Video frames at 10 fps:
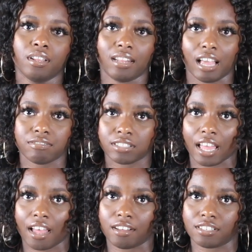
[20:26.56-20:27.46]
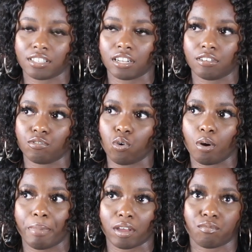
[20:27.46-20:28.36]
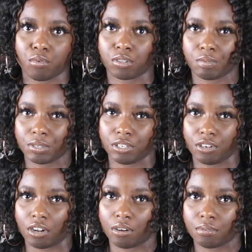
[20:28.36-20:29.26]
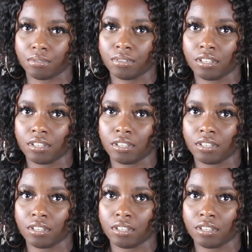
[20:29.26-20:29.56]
lifestyle instead of going back and forth with, you know,